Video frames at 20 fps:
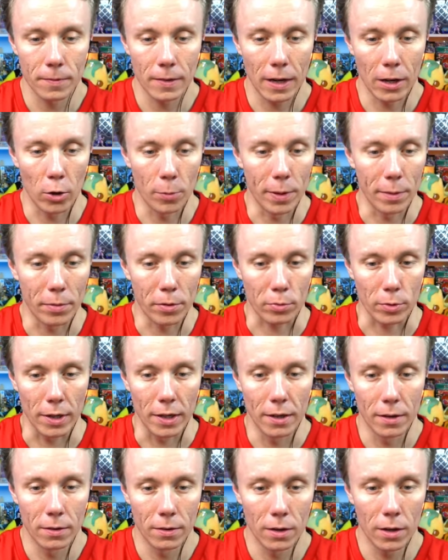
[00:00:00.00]
I'll open up
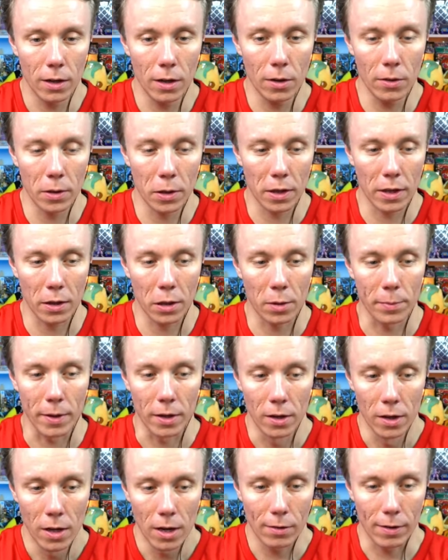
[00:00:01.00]
three. Oh, there's a customer.
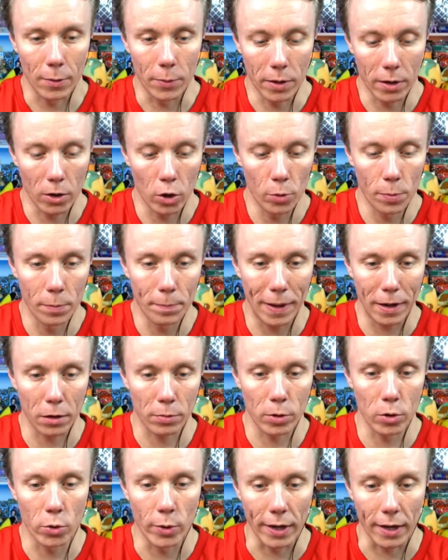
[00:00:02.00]
All right, we're going to open packs
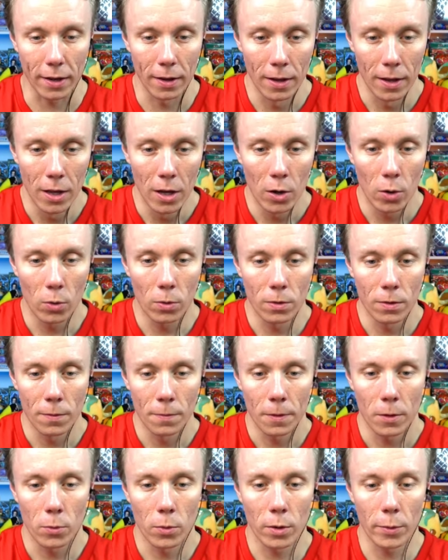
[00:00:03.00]
real quick.
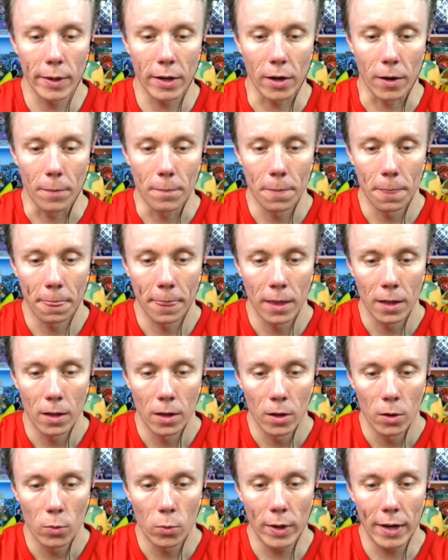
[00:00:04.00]
What do we got?
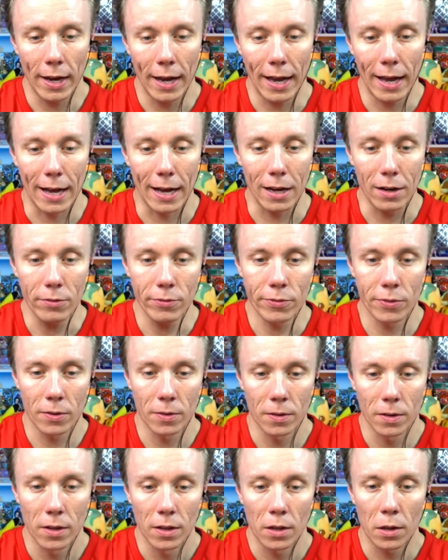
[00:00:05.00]
We have
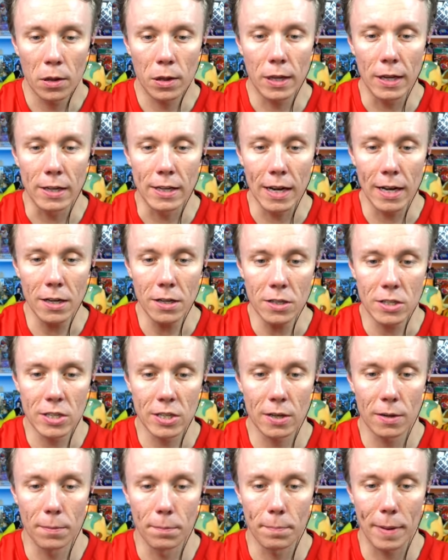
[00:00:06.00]

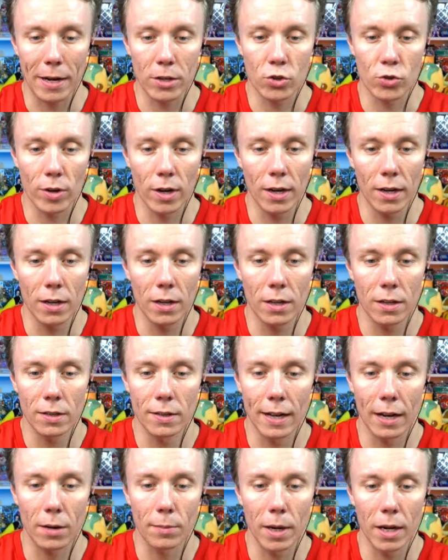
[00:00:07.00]
Seedant, Batrang,
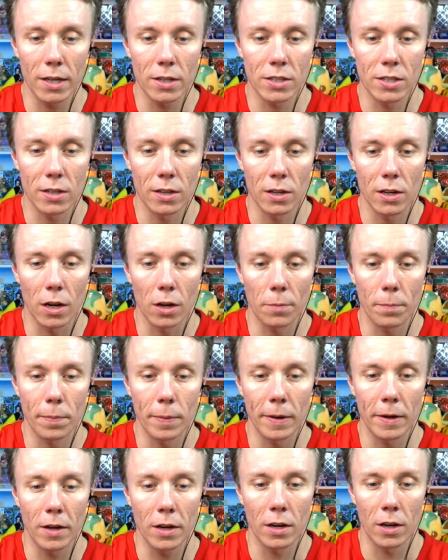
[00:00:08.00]
Nanomite,
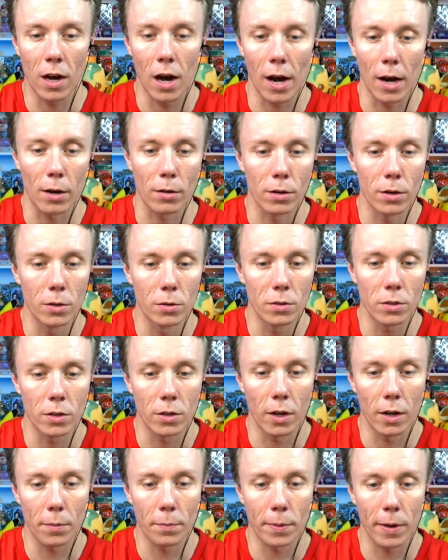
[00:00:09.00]
Garply, Chiron,
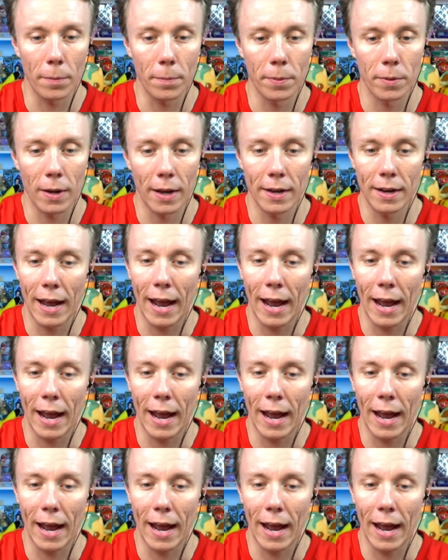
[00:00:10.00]
Lupup, and